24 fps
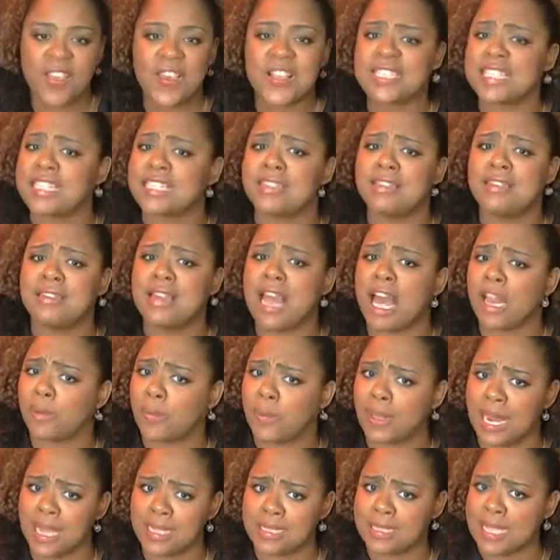This is
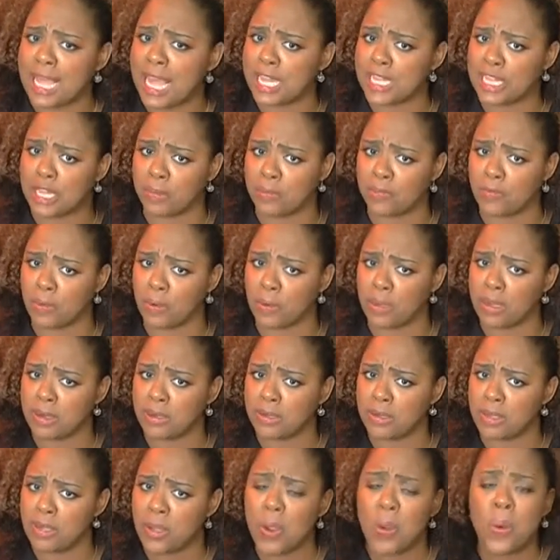not what I signed up
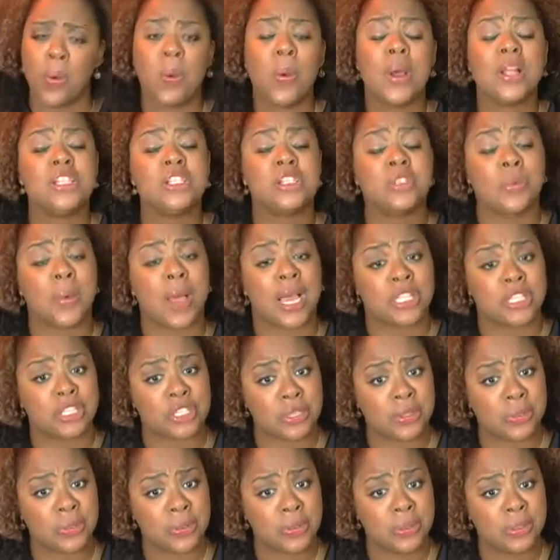for. What do I
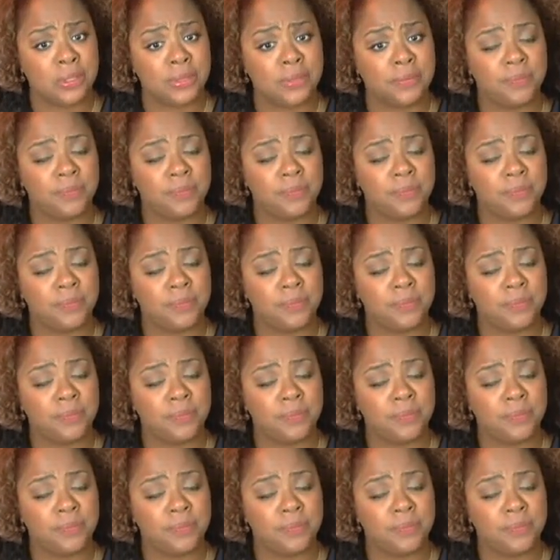do?